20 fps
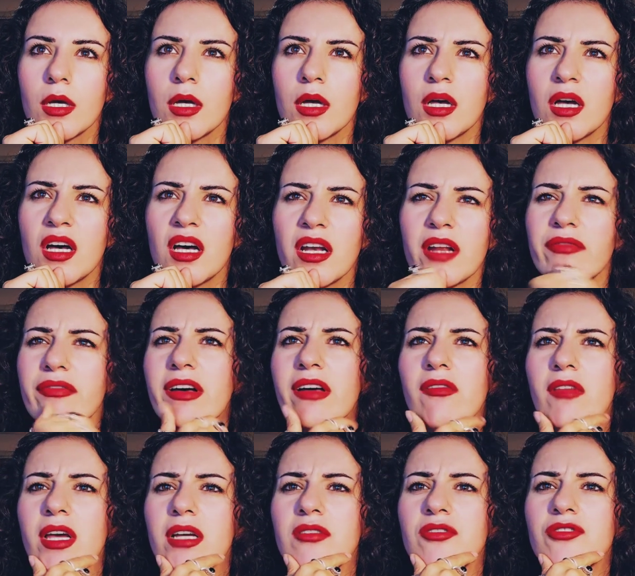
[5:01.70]
And I found
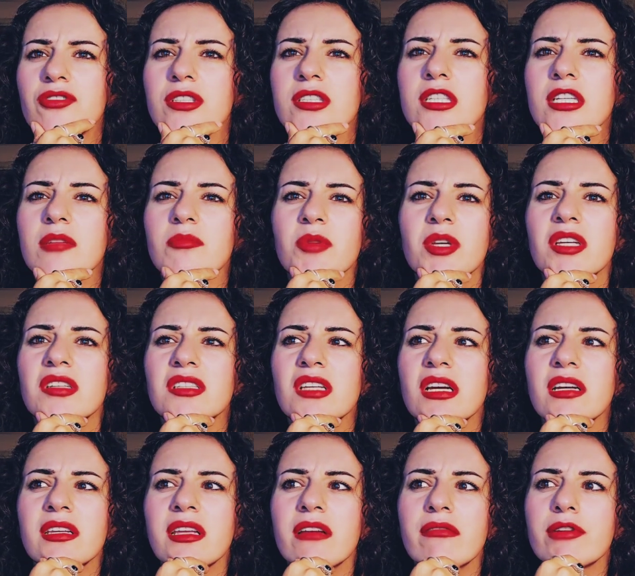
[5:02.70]
that interesting because I
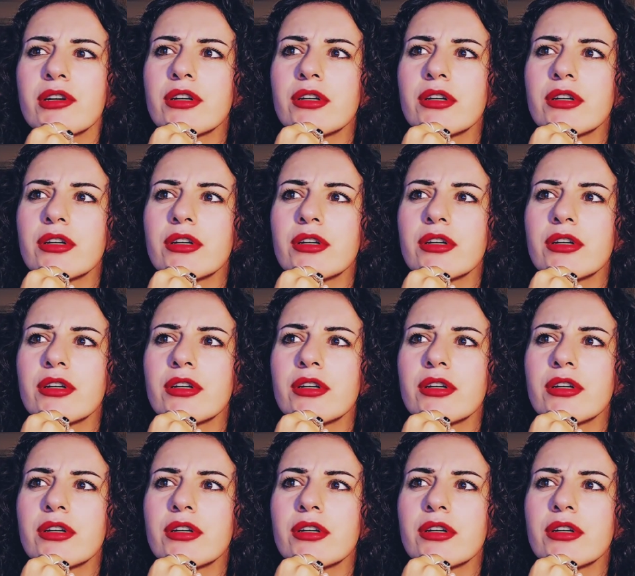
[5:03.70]
never